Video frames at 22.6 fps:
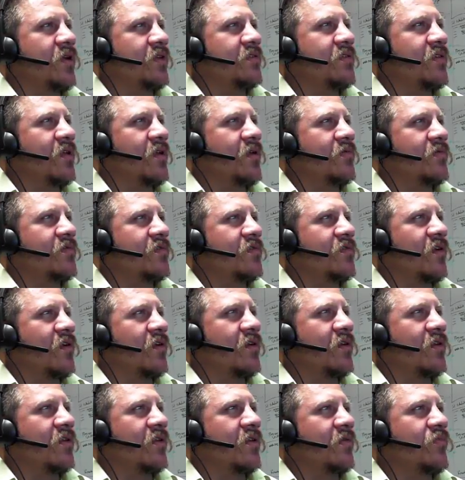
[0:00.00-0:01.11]
Wait time
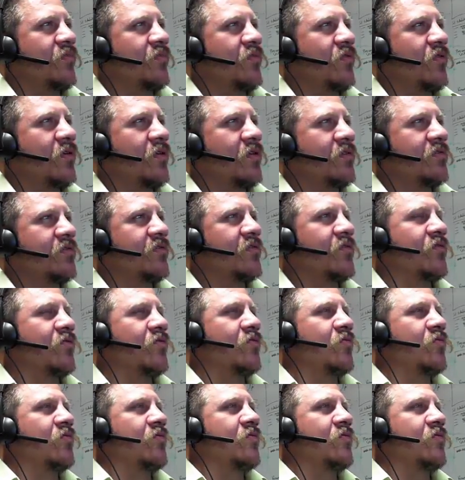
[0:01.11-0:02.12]
started at 0.2.